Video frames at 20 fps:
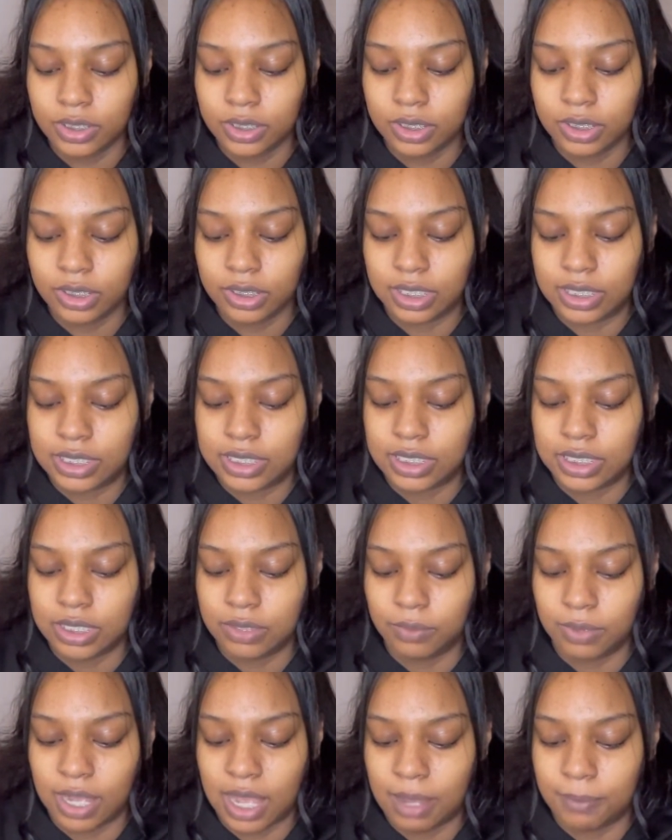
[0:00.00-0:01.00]
Let's see
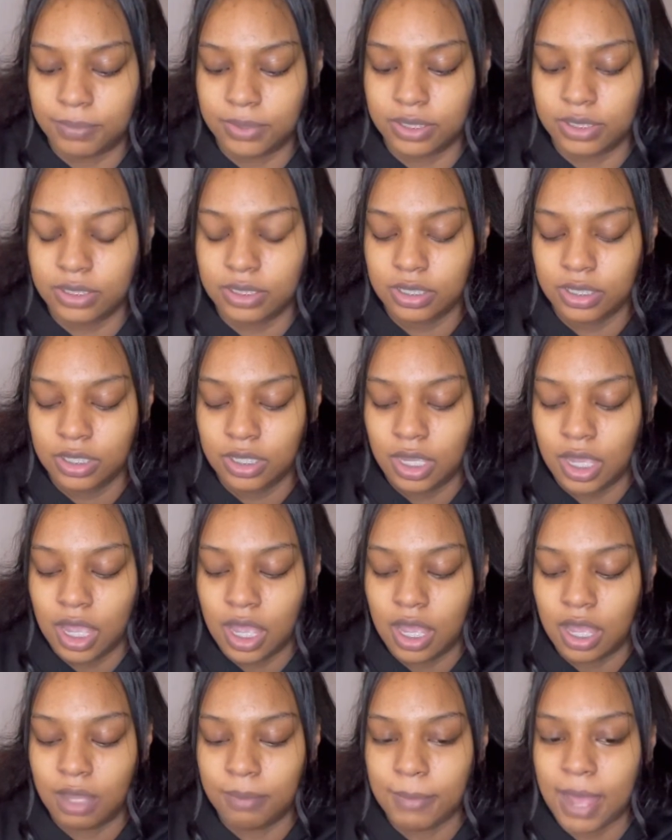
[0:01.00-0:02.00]
what happened.
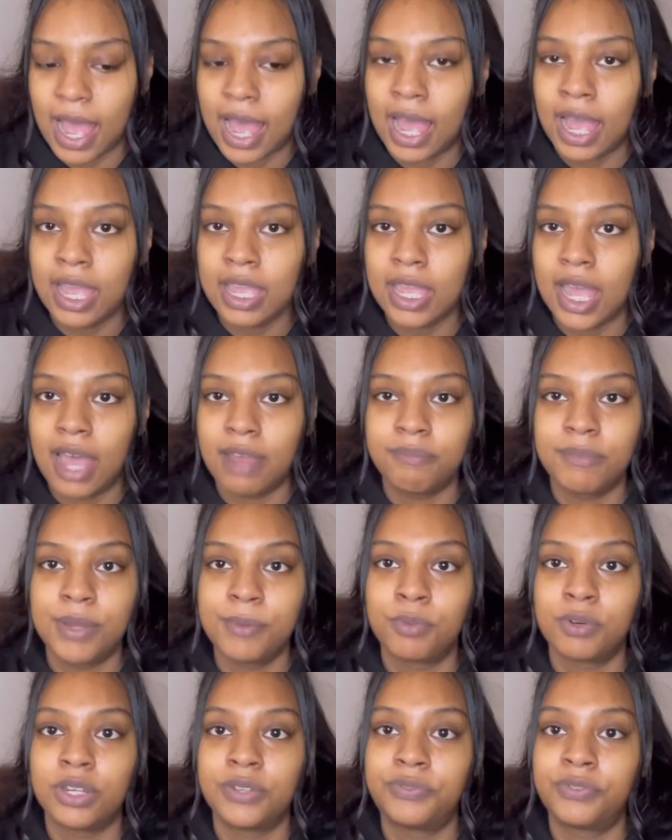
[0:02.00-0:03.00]
I have my
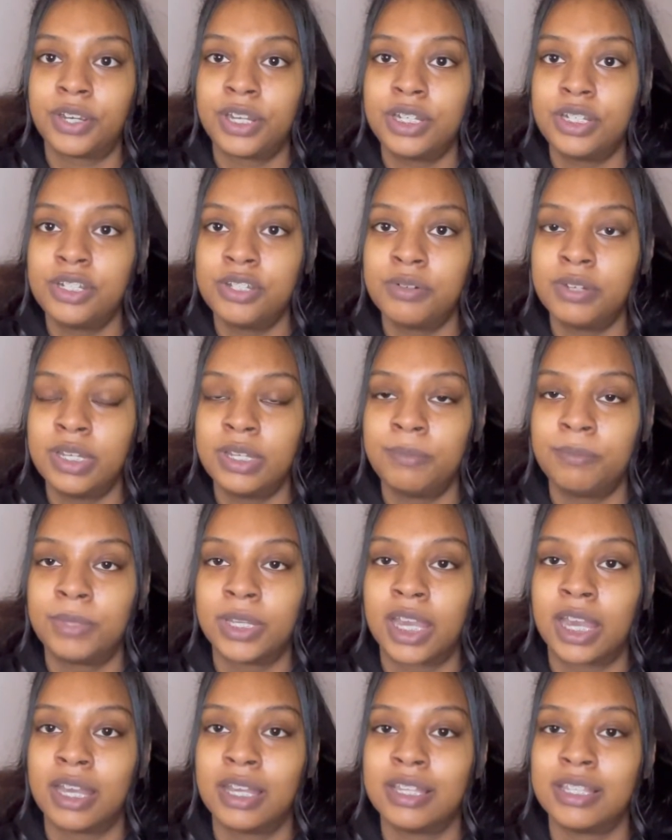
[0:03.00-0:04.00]
boyfriend do it
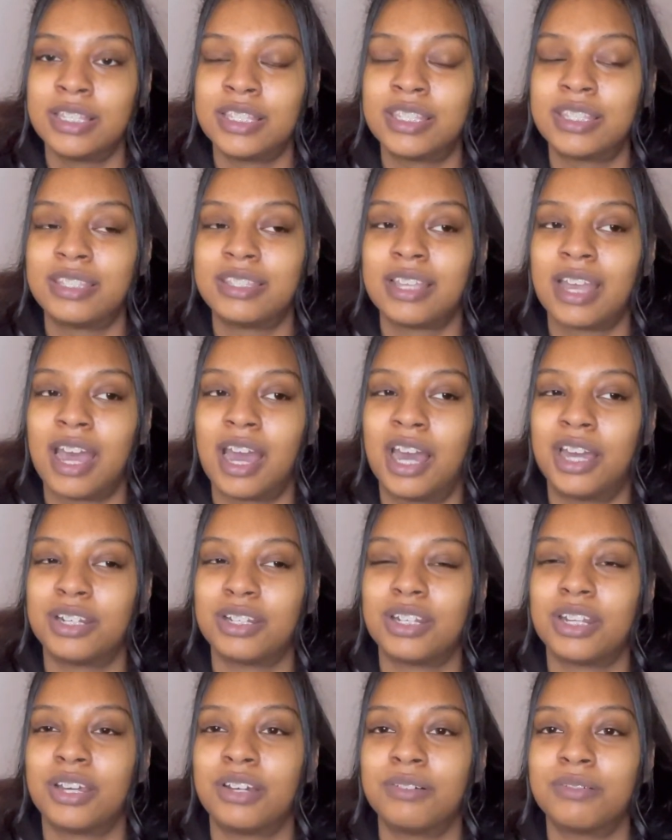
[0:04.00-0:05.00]
because I
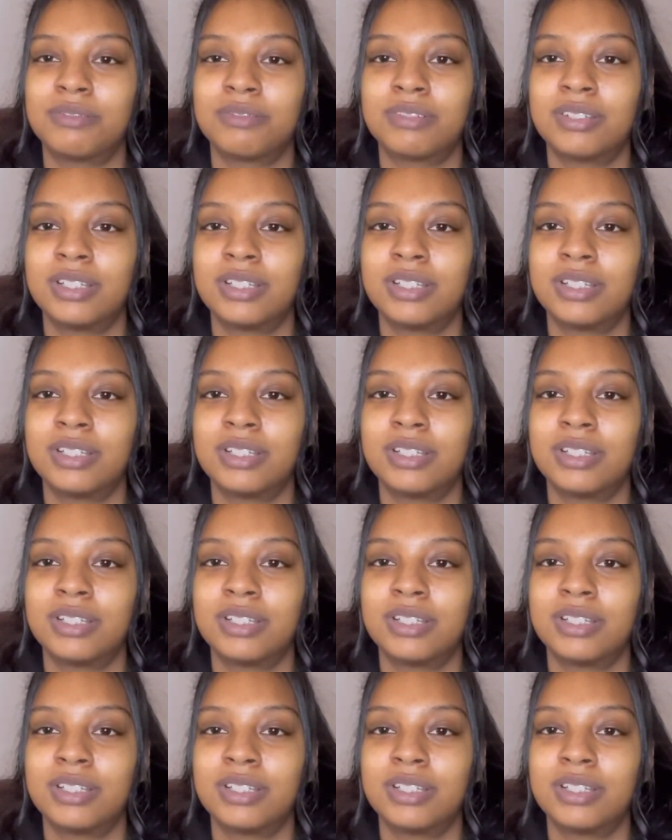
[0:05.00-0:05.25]
don't know,